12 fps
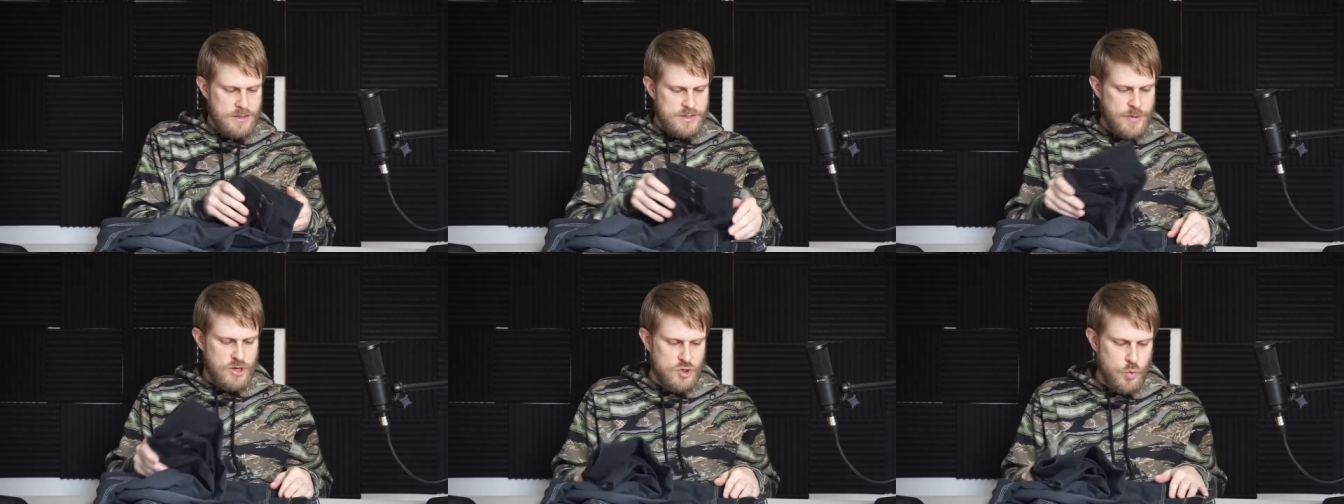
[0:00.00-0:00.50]
It's
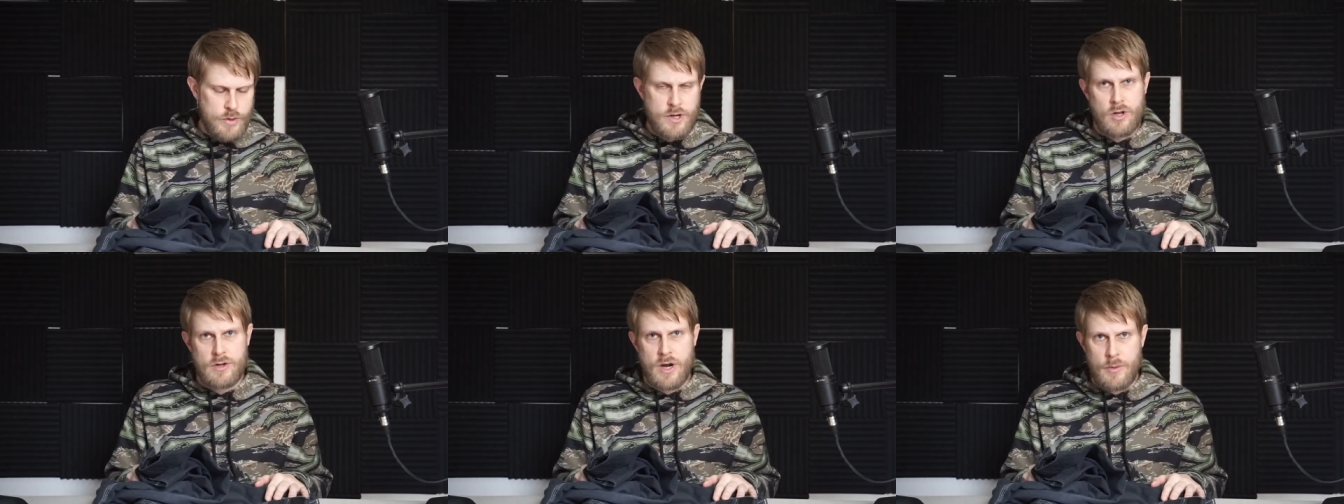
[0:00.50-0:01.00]
about a
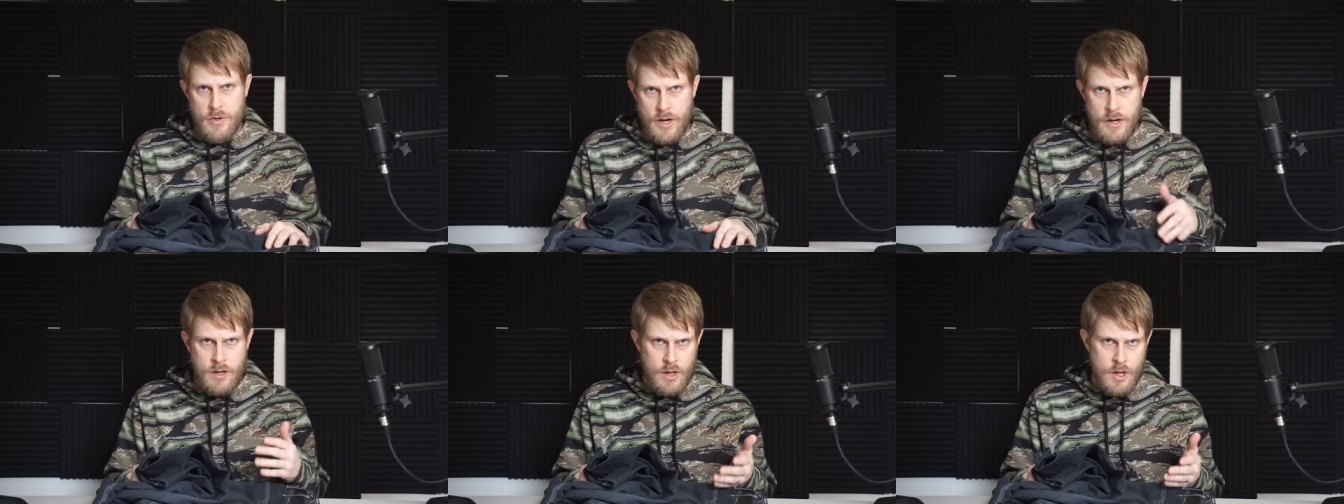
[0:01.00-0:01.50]
$20
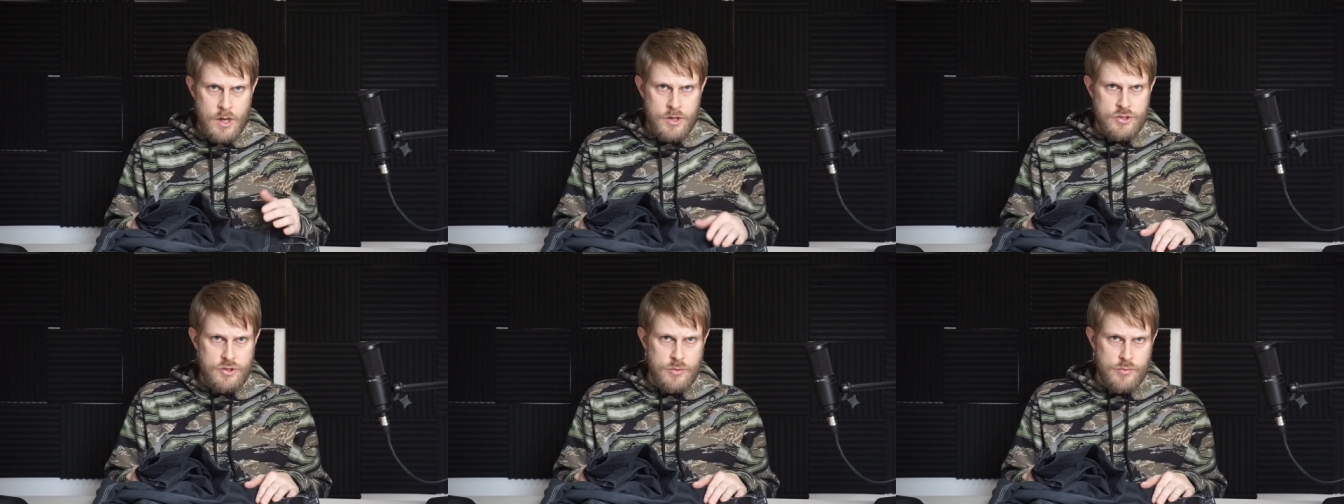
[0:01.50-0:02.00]
upgrade
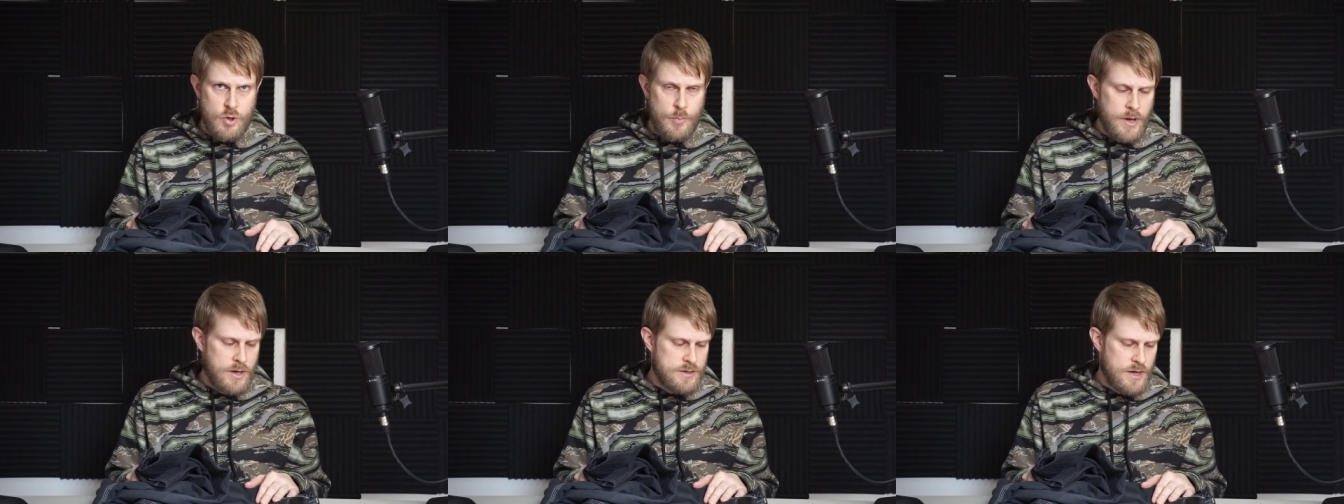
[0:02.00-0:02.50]
to the Pro Pant.